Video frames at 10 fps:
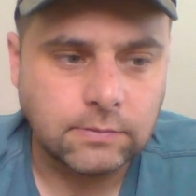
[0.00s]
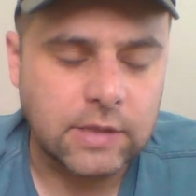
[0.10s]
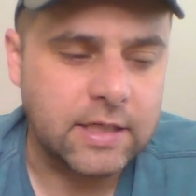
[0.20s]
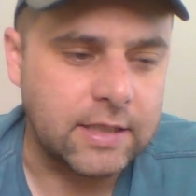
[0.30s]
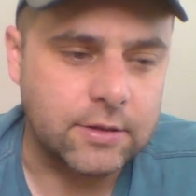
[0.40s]

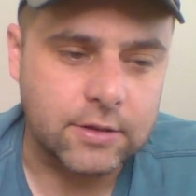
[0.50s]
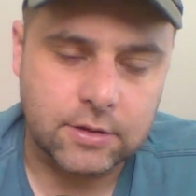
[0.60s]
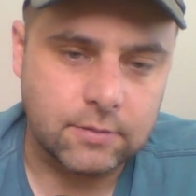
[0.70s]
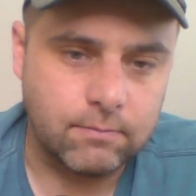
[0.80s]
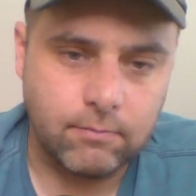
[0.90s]
but he
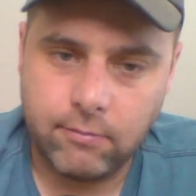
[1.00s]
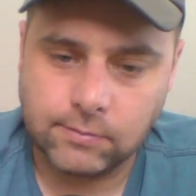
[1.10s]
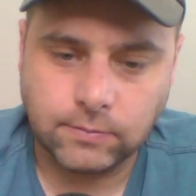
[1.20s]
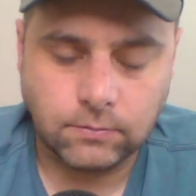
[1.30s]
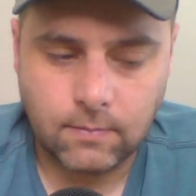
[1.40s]
just
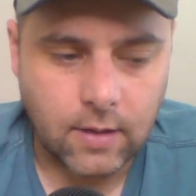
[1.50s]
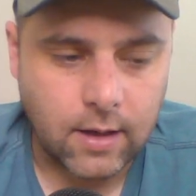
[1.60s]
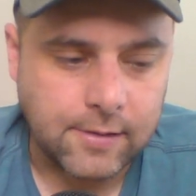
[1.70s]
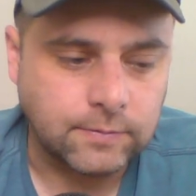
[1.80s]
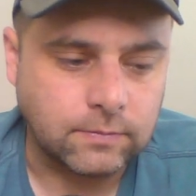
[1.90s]

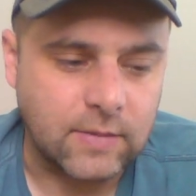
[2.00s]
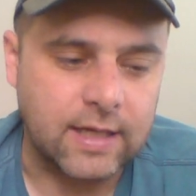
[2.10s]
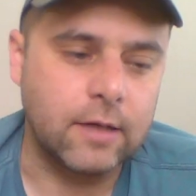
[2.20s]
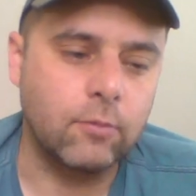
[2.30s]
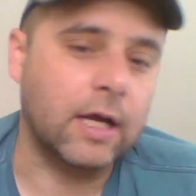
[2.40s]

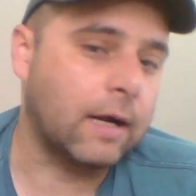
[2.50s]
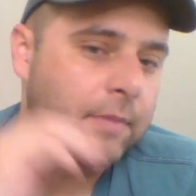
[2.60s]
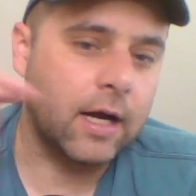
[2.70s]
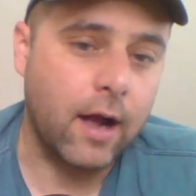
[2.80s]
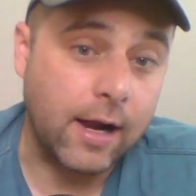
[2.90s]
eating like I'm
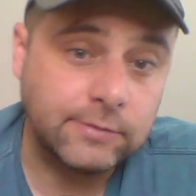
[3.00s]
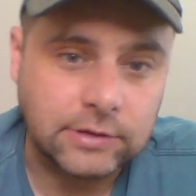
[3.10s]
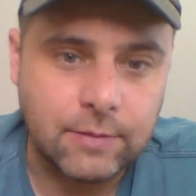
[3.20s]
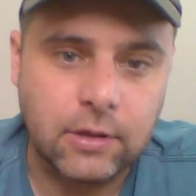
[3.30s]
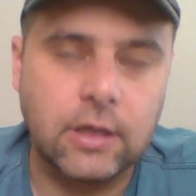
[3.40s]
not. I
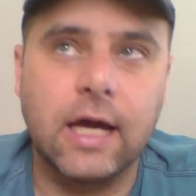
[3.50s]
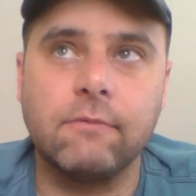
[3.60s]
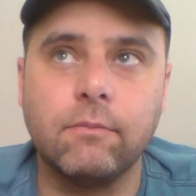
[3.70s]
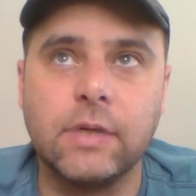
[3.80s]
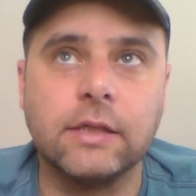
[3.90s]
typically
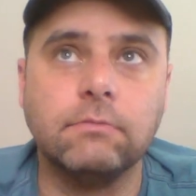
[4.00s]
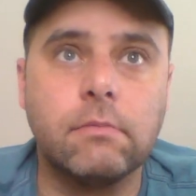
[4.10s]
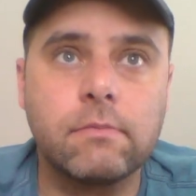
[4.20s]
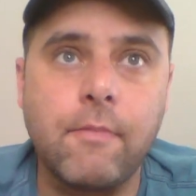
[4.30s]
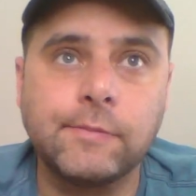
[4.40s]
haven't been
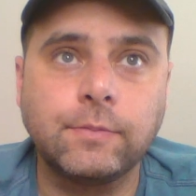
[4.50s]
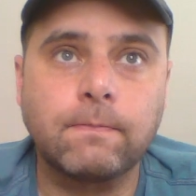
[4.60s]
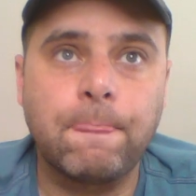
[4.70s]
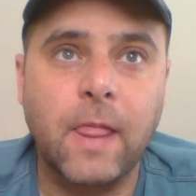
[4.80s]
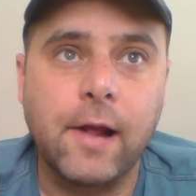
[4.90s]

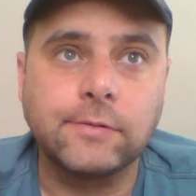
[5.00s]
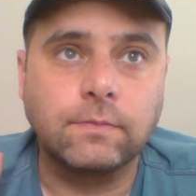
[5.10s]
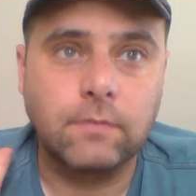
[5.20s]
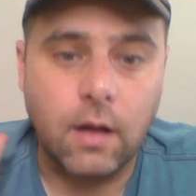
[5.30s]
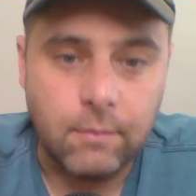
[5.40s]

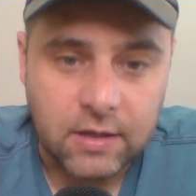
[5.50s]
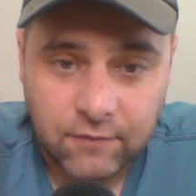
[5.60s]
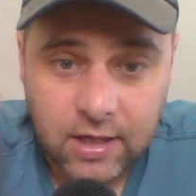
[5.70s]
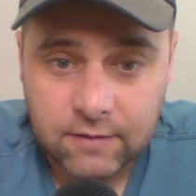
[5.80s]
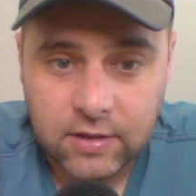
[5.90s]
a big
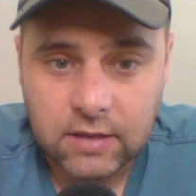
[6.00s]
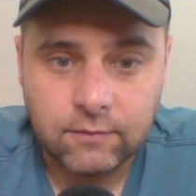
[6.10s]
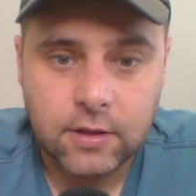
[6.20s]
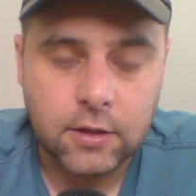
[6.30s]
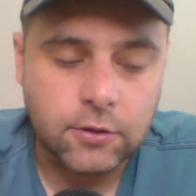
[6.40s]
fan of eating
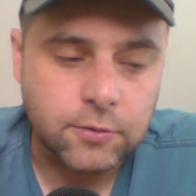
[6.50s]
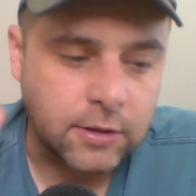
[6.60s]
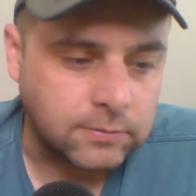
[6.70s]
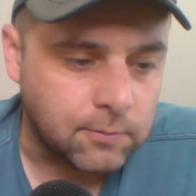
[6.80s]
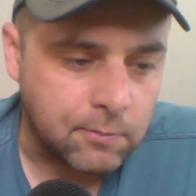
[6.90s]
videos, but
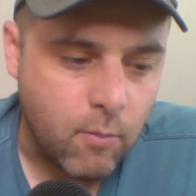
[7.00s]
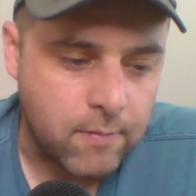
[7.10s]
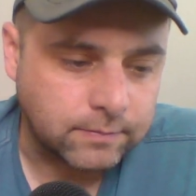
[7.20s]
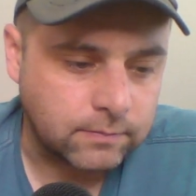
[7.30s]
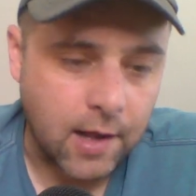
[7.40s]

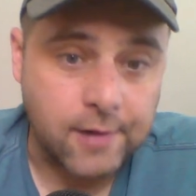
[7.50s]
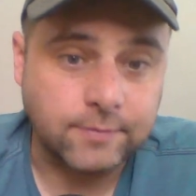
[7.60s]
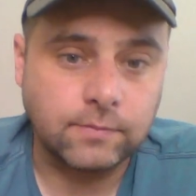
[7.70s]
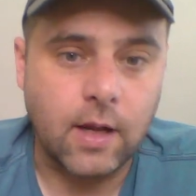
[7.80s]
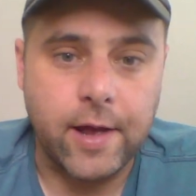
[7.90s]

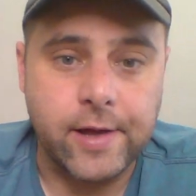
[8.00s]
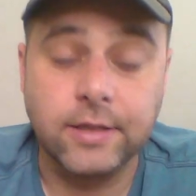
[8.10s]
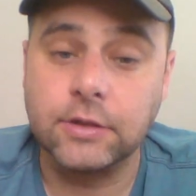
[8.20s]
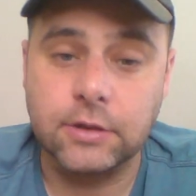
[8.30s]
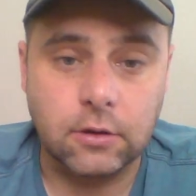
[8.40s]

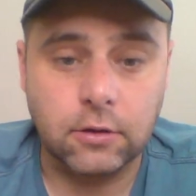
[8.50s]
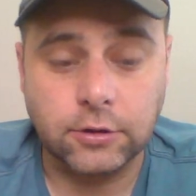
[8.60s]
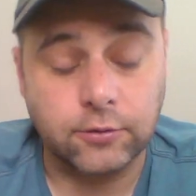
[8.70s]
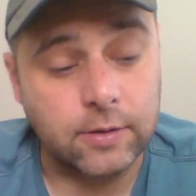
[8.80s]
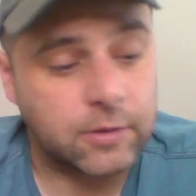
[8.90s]
his are
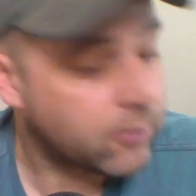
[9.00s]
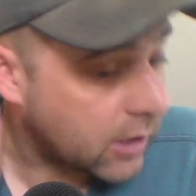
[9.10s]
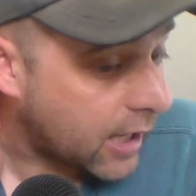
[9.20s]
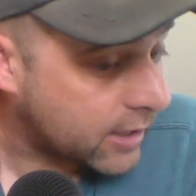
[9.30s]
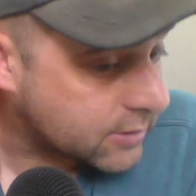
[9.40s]
extremely
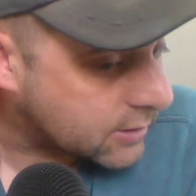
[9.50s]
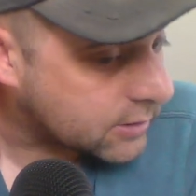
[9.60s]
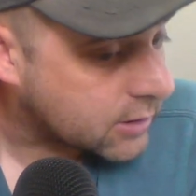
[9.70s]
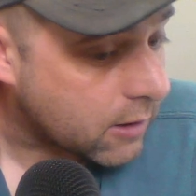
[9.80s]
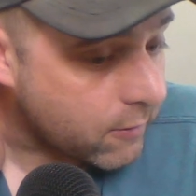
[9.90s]
relaxing.
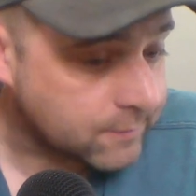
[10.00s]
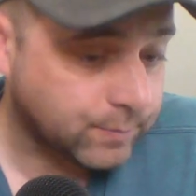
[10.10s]
So